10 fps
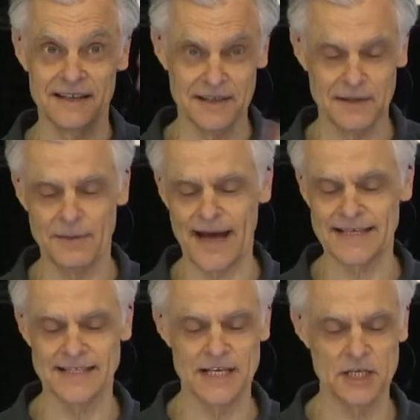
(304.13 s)
the
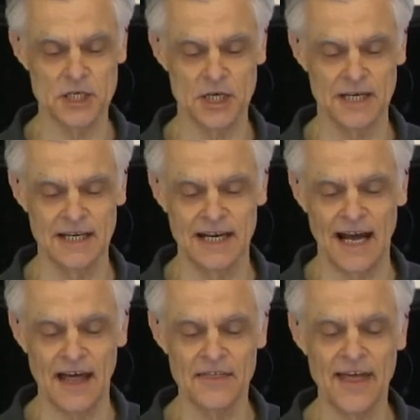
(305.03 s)
passage
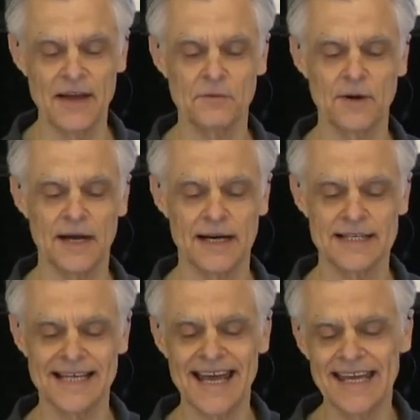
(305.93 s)
and then we're going to
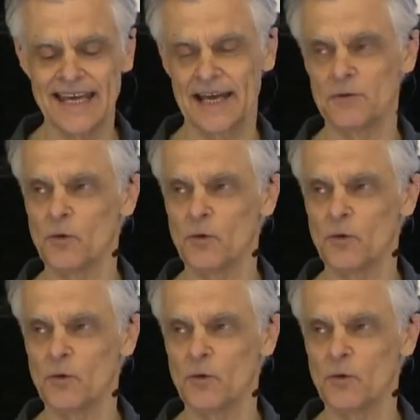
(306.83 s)
take in